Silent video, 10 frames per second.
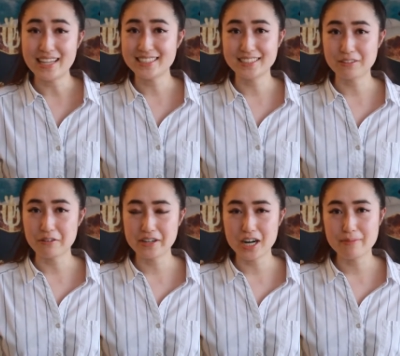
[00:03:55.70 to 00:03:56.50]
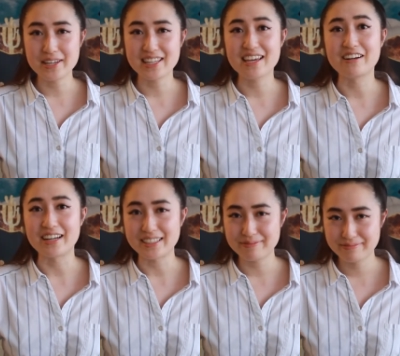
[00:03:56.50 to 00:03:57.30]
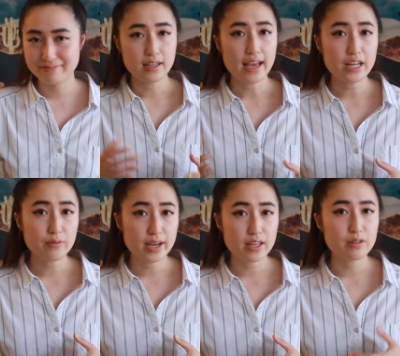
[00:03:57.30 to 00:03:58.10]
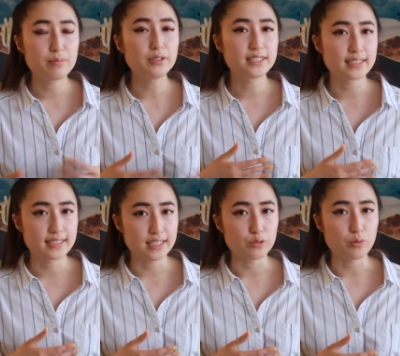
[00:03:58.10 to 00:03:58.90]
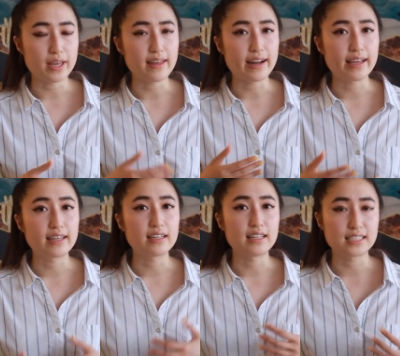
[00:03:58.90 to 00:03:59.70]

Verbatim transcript: Fastest growing army on the internet. Anyway, the most succinct way that I can